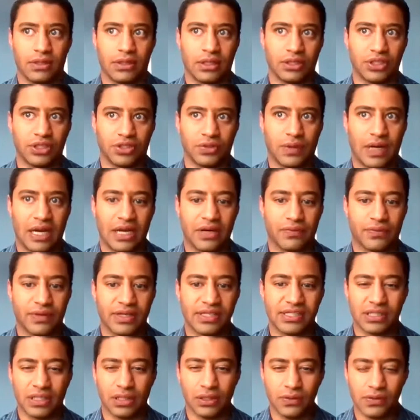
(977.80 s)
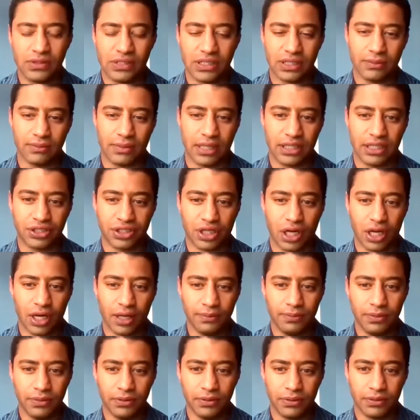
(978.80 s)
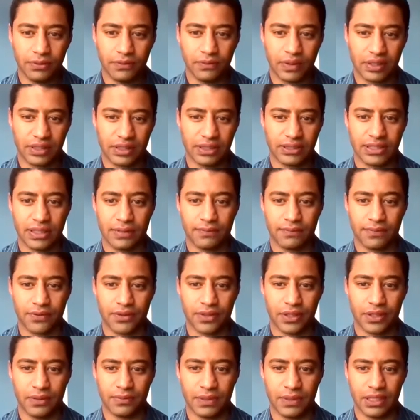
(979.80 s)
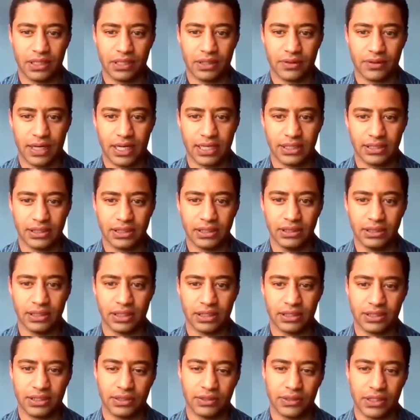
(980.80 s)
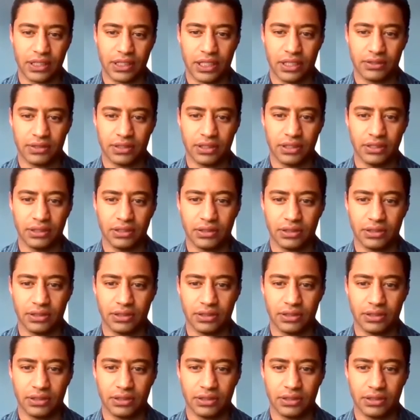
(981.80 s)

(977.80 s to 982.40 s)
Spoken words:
do I risk losing my job with the temporary being granted until the hearing?